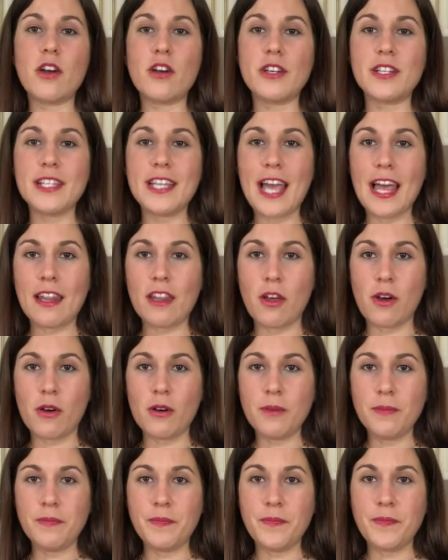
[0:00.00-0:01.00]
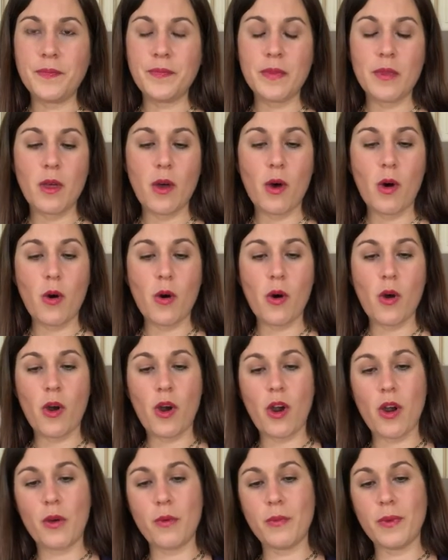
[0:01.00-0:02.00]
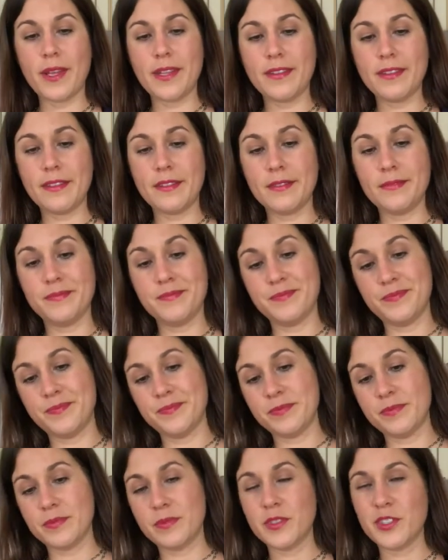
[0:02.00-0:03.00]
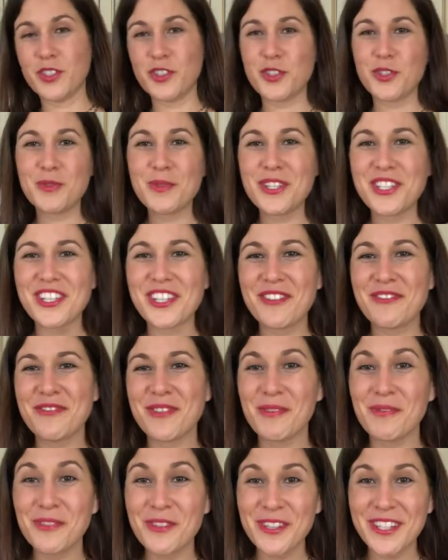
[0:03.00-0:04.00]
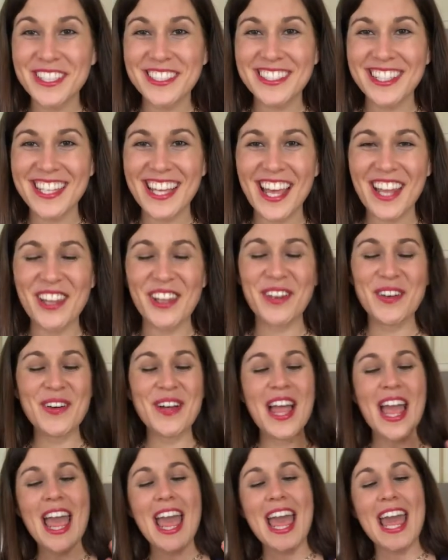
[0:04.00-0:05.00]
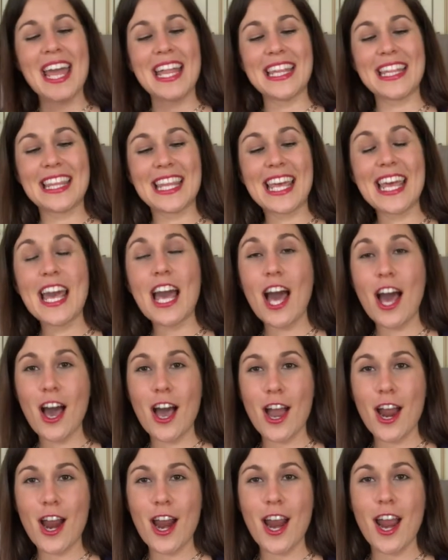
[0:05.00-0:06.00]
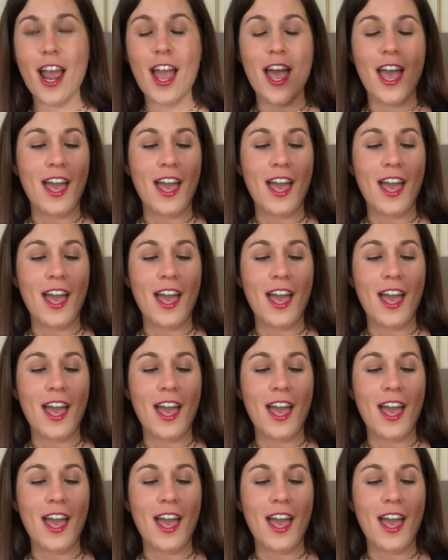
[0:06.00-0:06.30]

are yellow, or when they're switching from green to yellow, they're